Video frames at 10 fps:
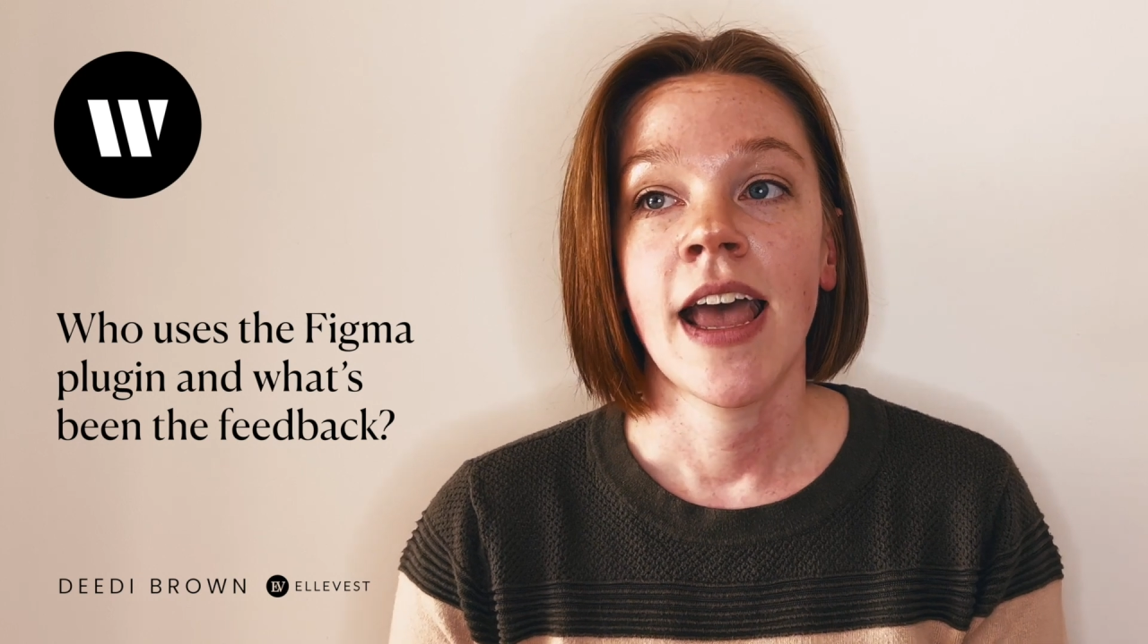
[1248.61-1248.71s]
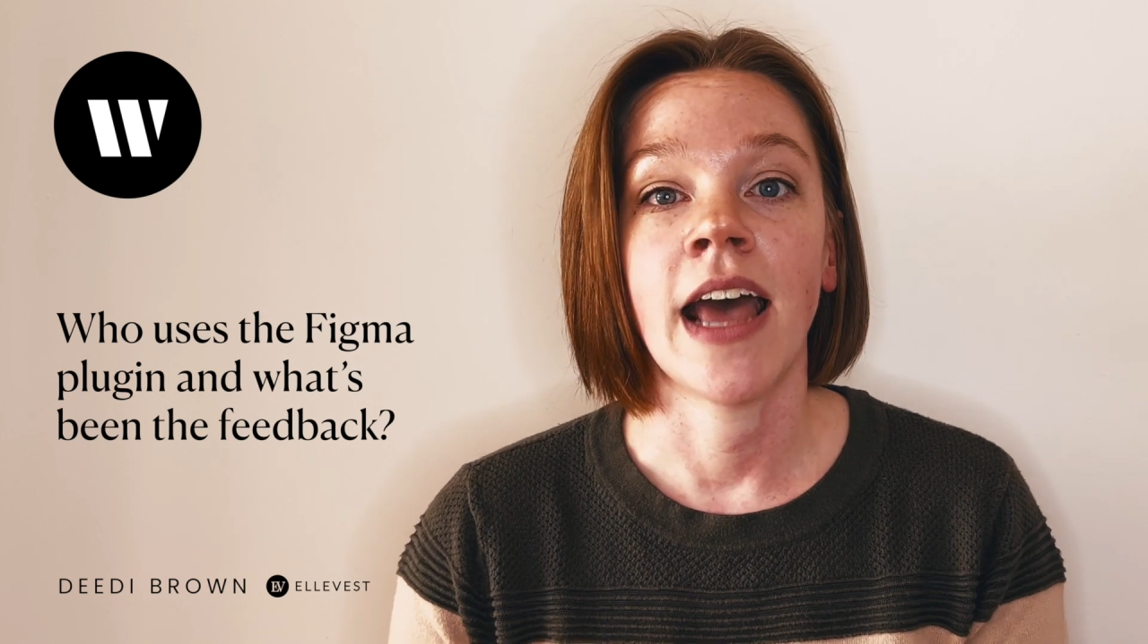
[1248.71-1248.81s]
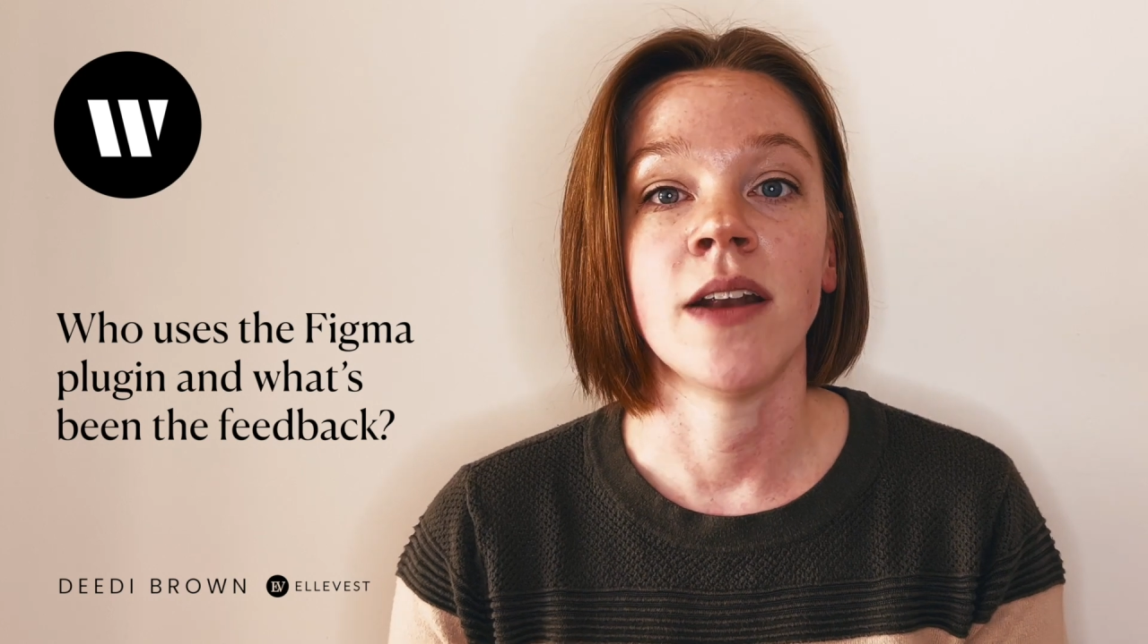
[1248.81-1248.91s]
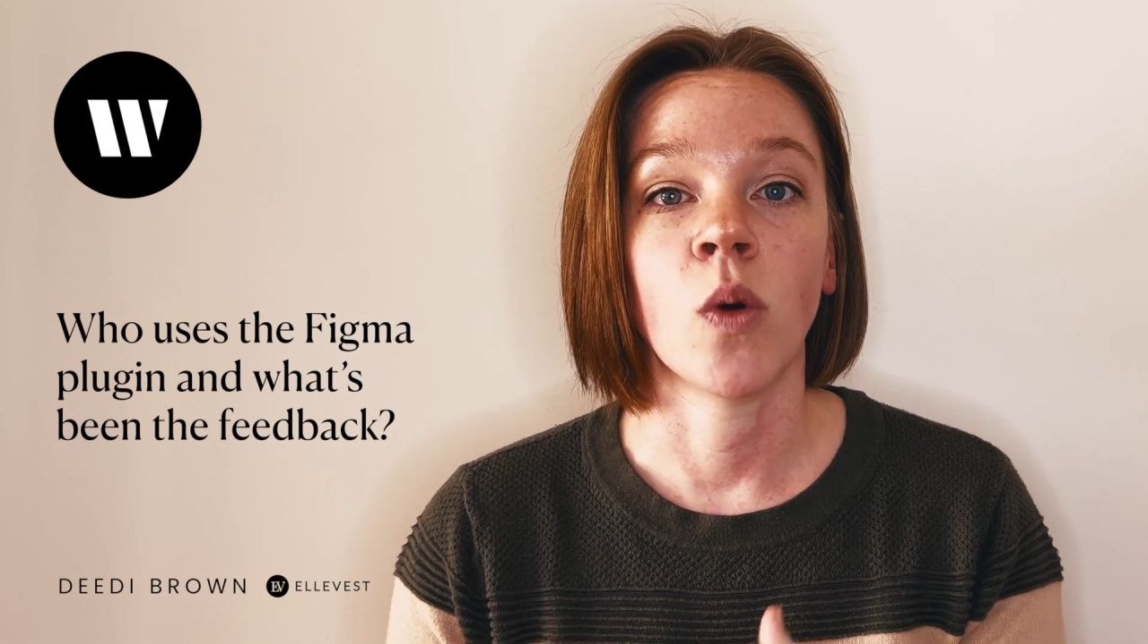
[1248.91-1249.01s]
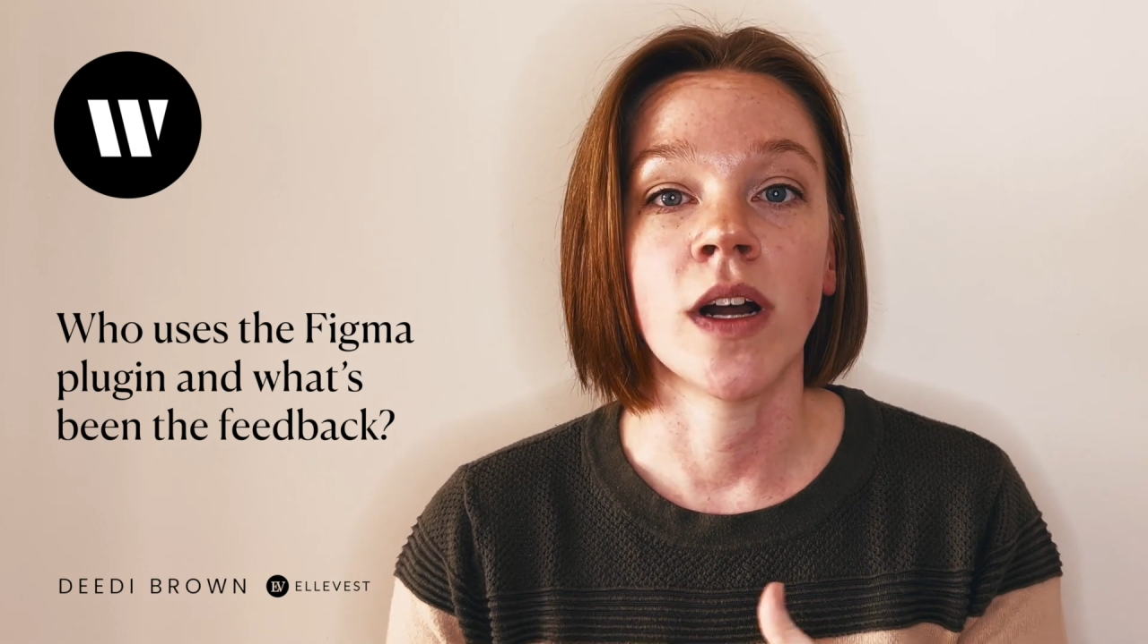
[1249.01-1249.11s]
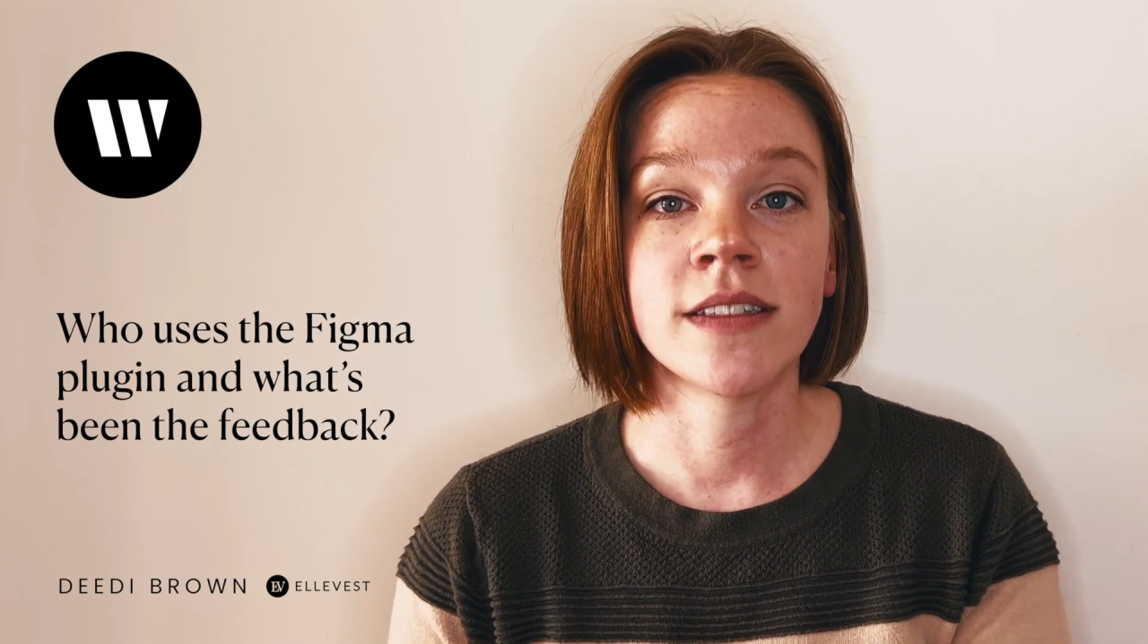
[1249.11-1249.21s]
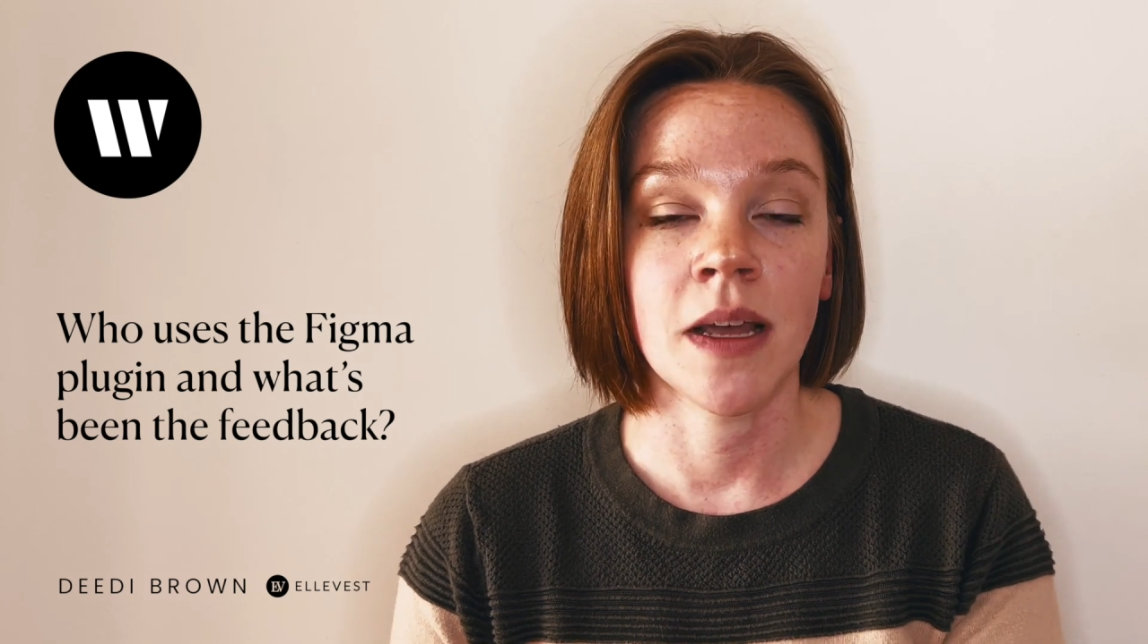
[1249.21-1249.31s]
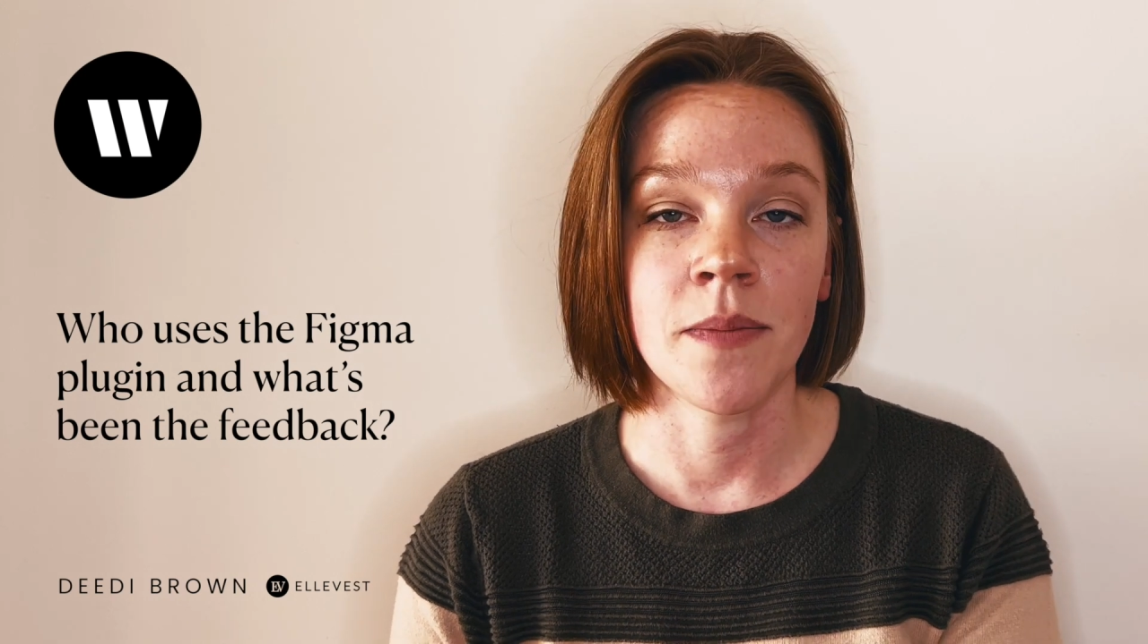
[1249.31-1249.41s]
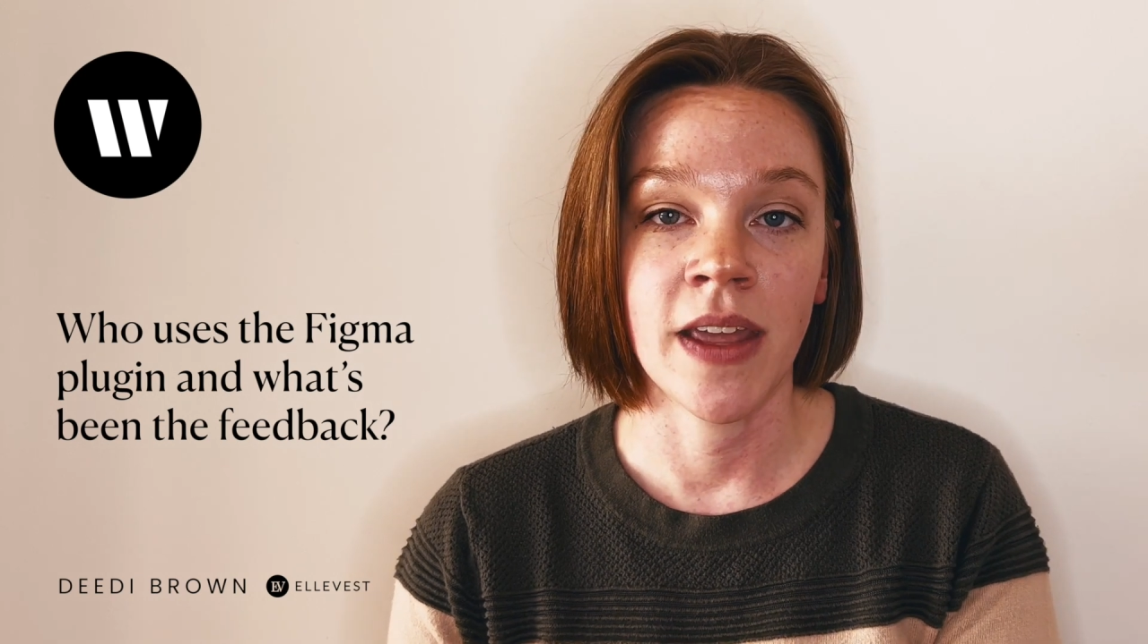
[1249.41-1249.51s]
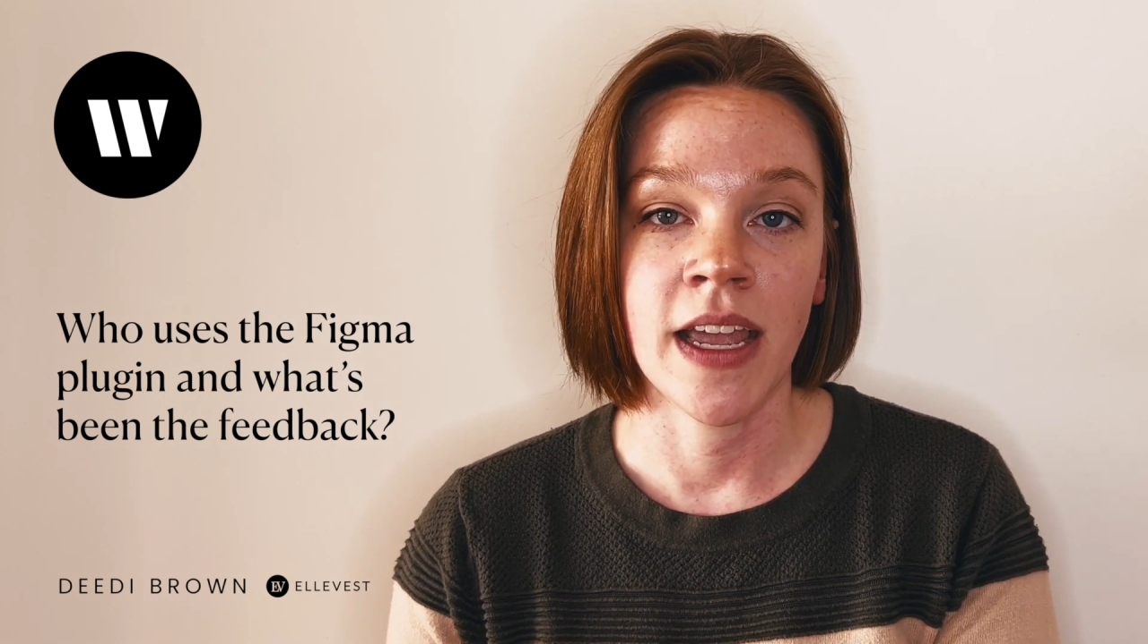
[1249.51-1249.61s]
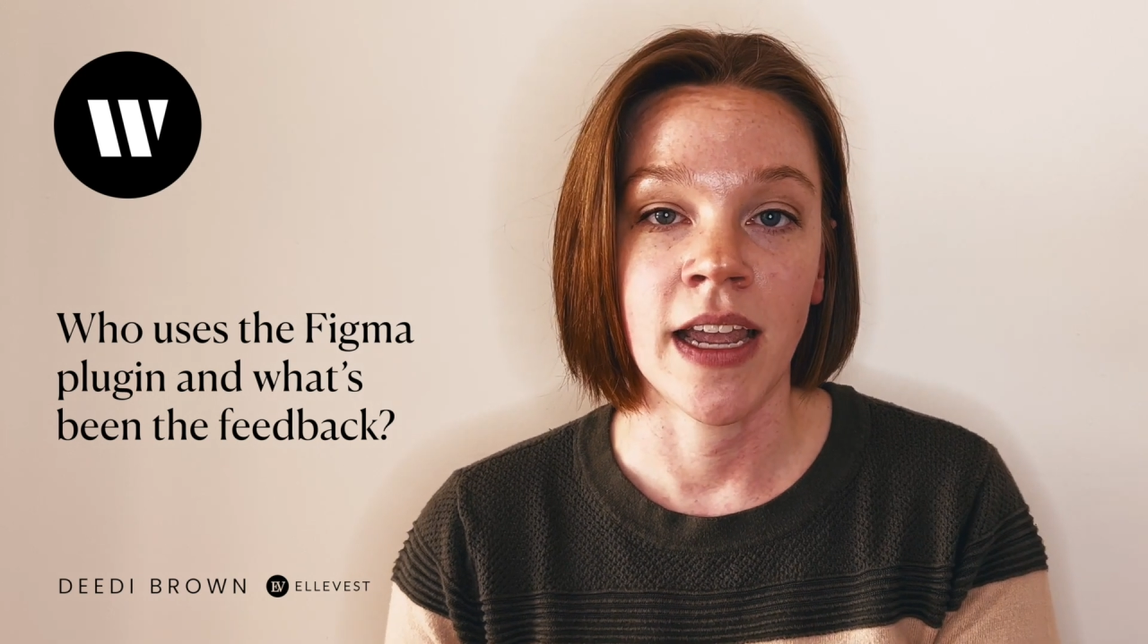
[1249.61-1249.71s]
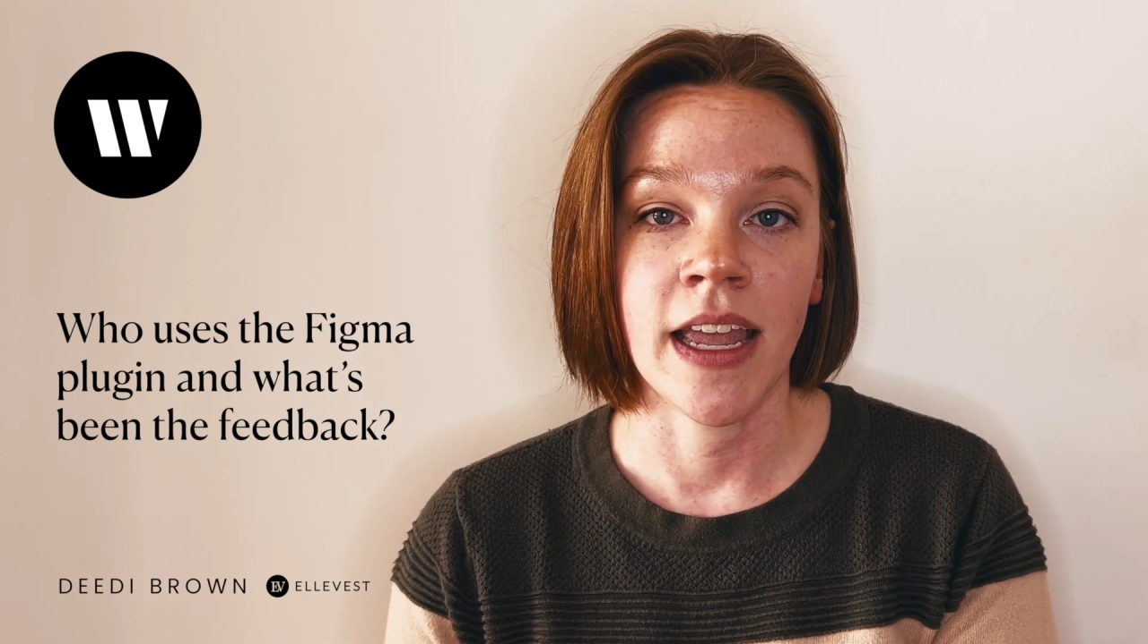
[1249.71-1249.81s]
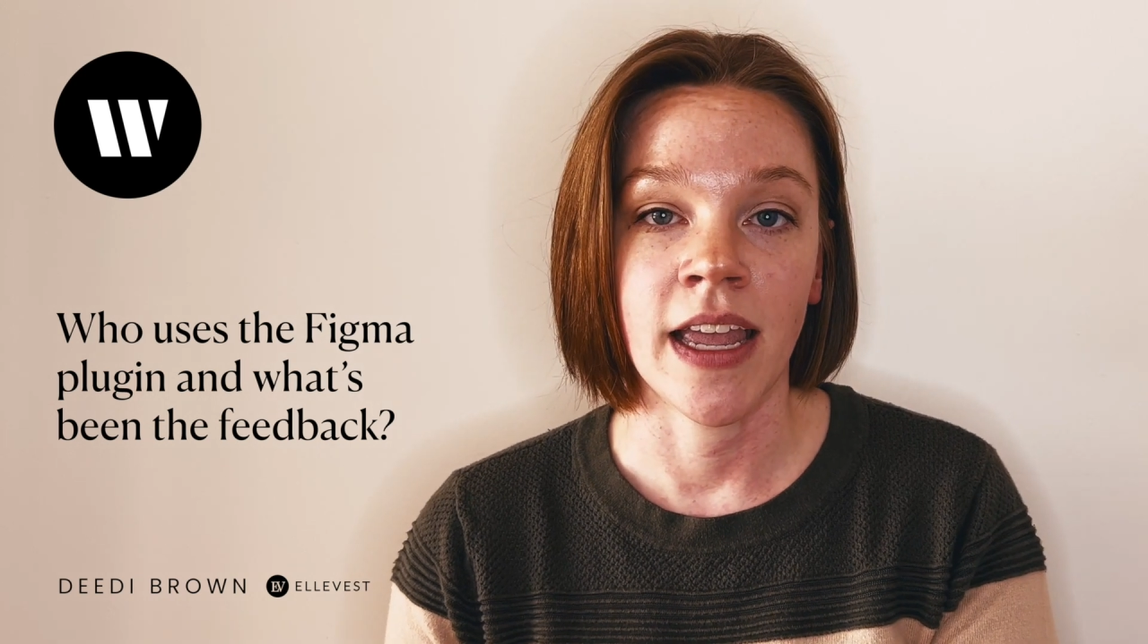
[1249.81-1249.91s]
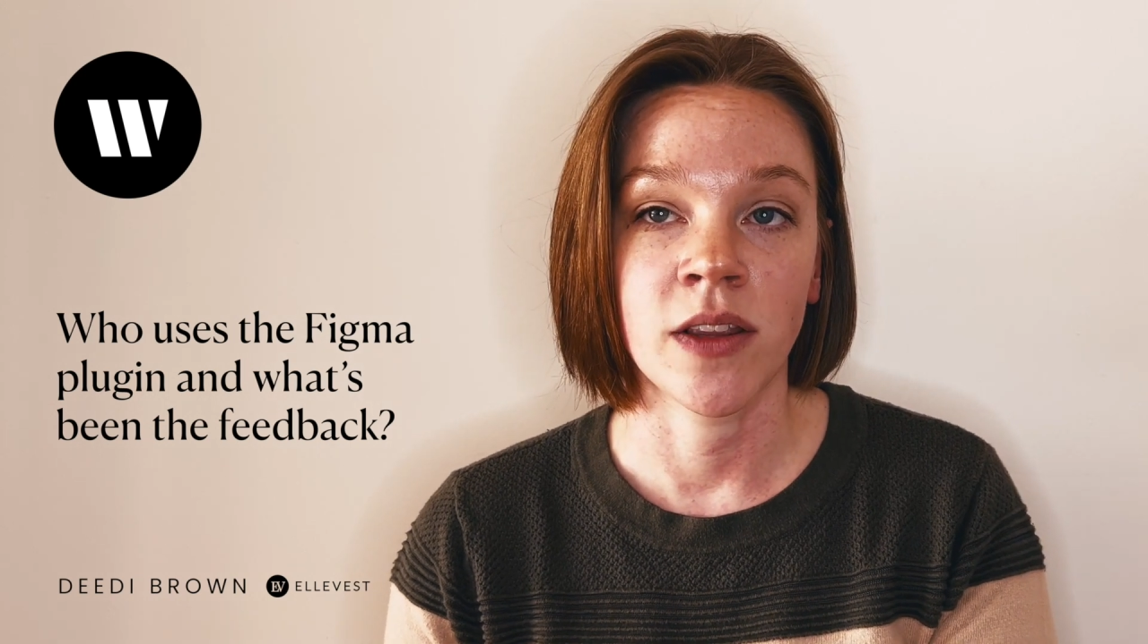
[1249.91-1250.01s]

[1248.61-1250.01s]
And once something,